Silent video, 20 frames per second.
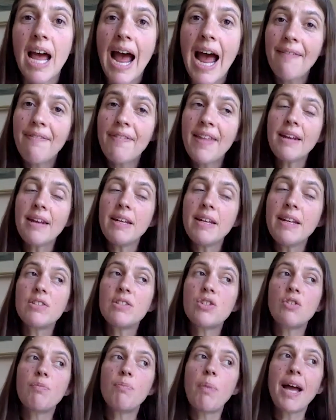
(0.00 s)
And then
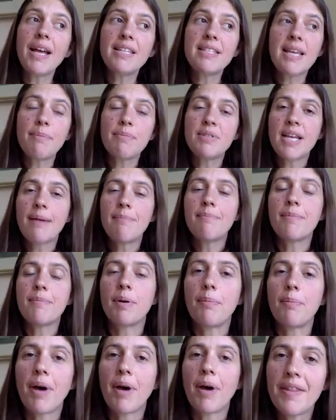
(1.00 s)
sort of by September,
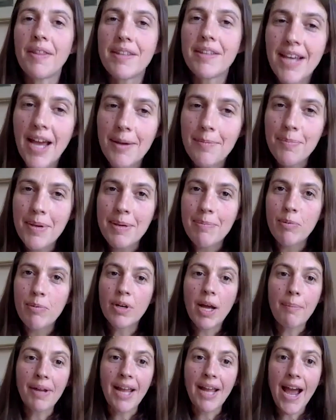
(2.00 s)
by the time people were
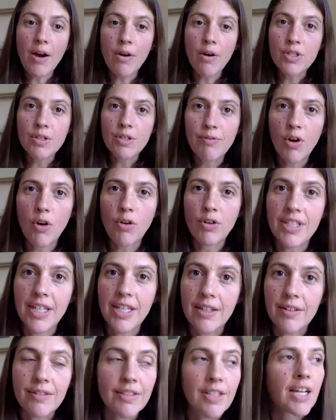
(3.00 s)
coming out of
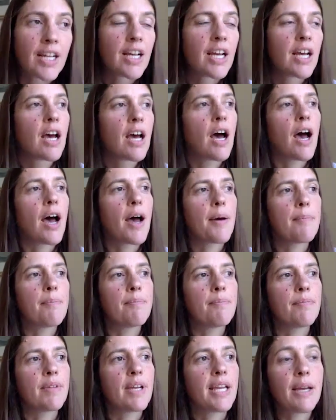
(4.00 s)
lockdown,
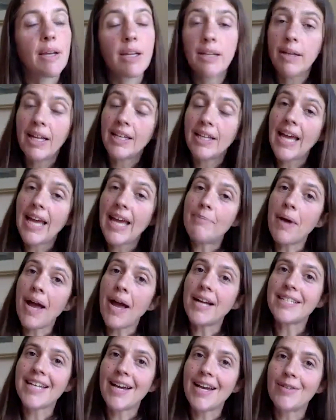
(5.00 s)
it came
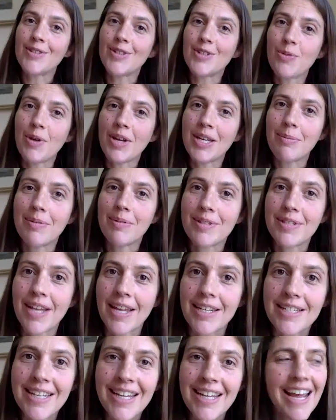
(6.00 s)
back down to
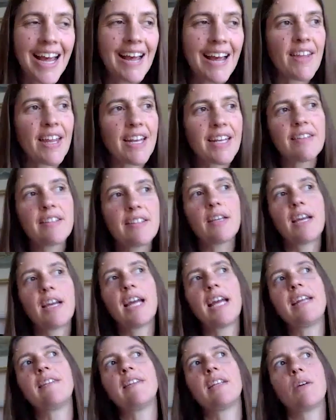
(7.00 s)
20%. And then
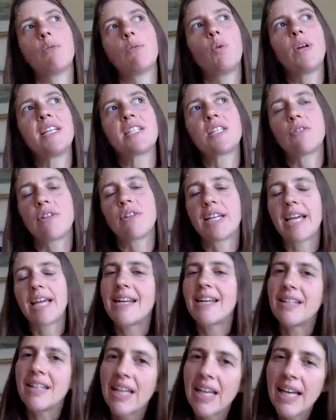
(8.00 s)
in the winter
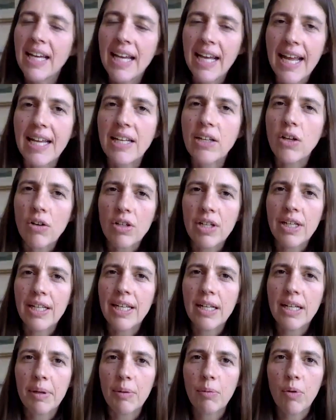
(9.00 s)
again, it got a
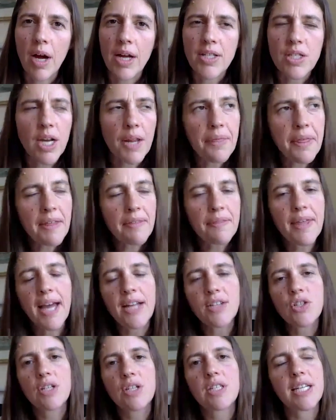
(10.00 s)
little bit worse. And I think
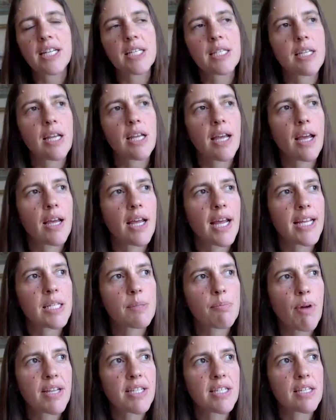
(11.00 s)
that just
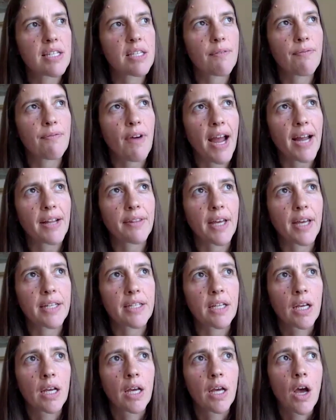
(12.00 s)
expresses the fact
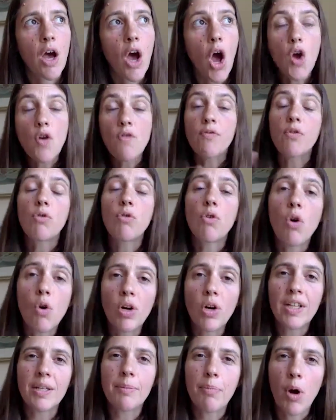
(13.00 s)
that
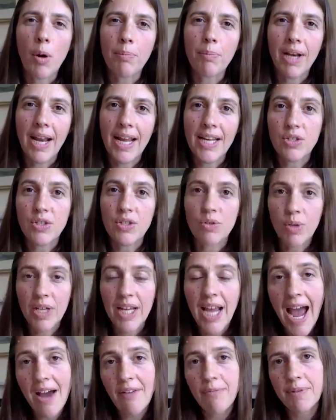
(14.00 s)
overall in the population, we
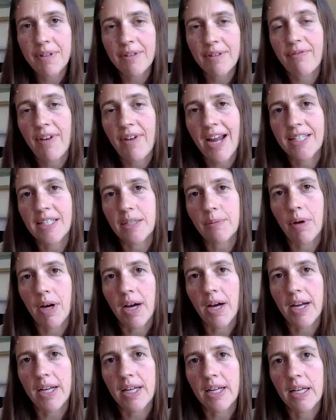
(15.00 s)
have been affected
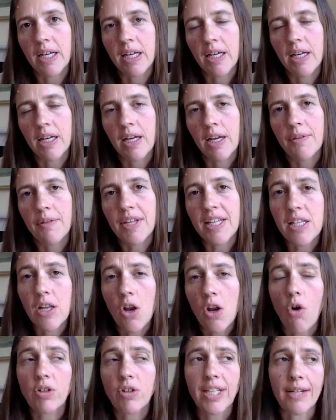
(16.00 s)
by these
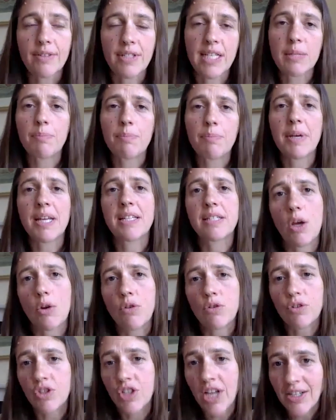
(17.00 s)
lockdowns, these big
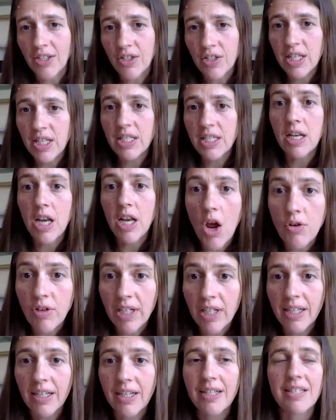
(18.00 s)
social changes, this
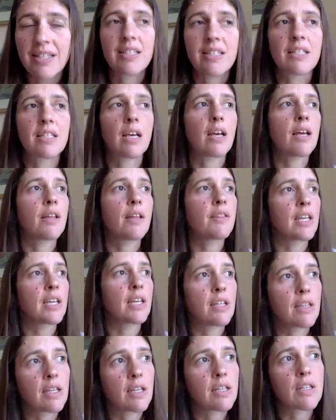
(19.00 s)
loneliness,
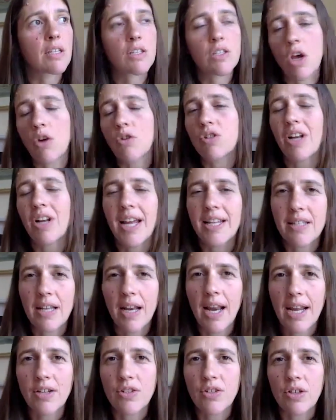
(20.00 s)
the social
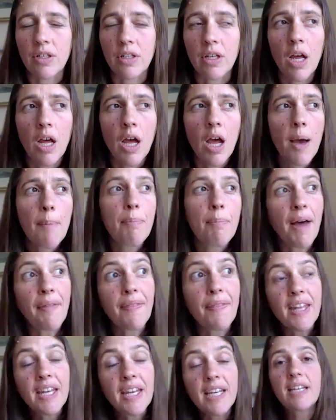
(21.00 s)
isolation,
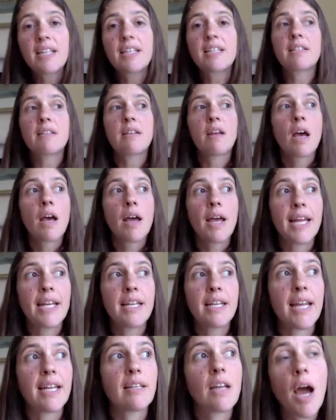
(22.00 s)
but that
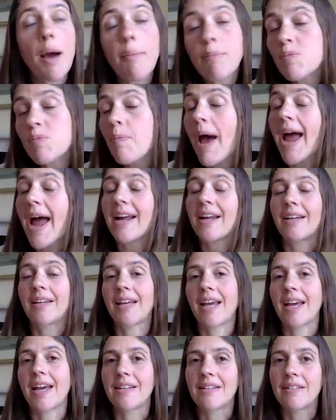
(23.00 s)
it comes back
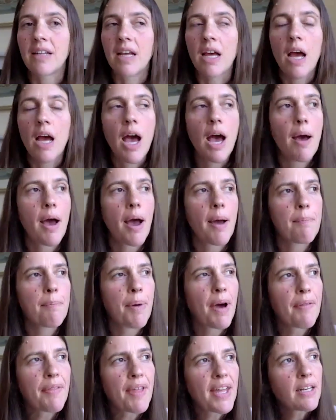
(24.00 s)
again.
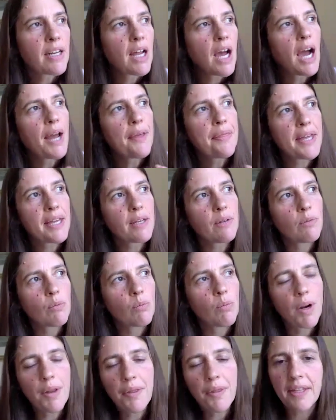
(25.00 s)
But then I think
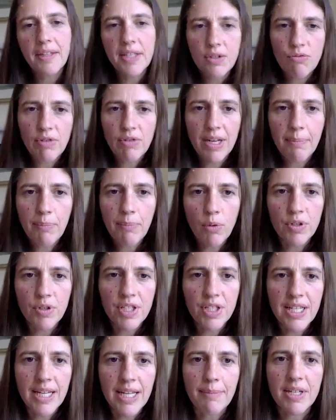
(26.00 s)
one thing that's really
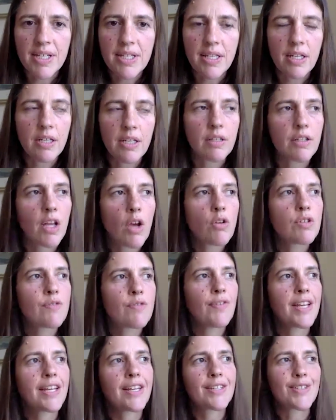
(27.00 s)
important, Tim, is that those
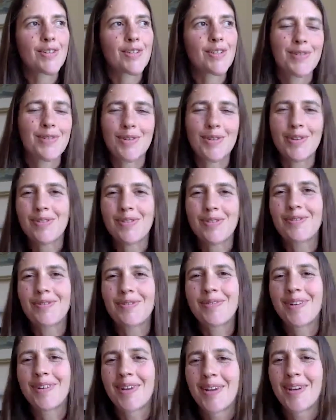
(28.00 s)
figures of sort of
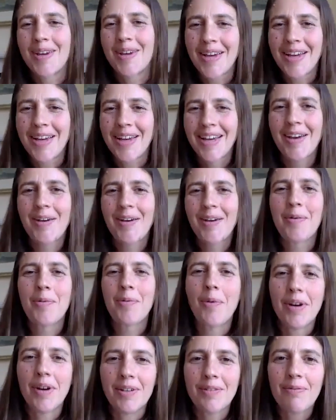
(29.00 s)
one in five,
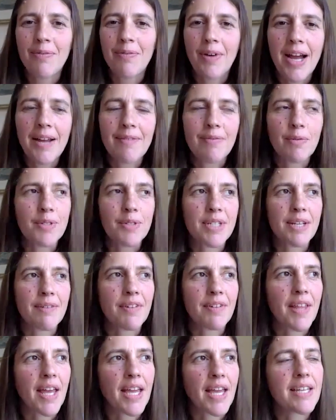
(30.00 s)
whatever,
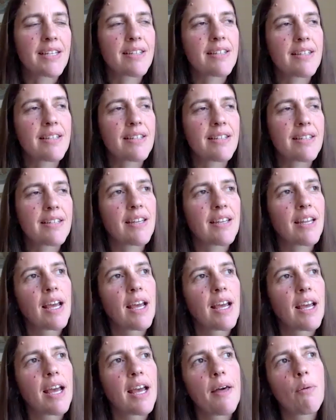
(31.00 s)
what they really don't
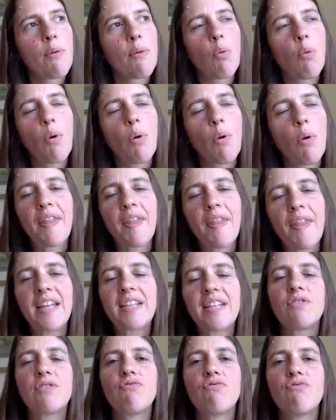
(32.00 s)
reflect is
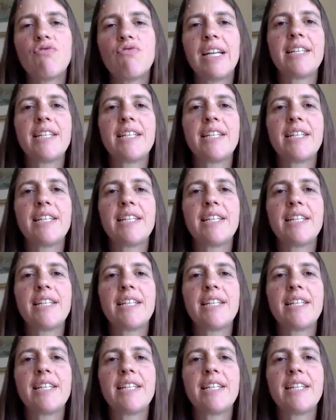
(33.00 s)
how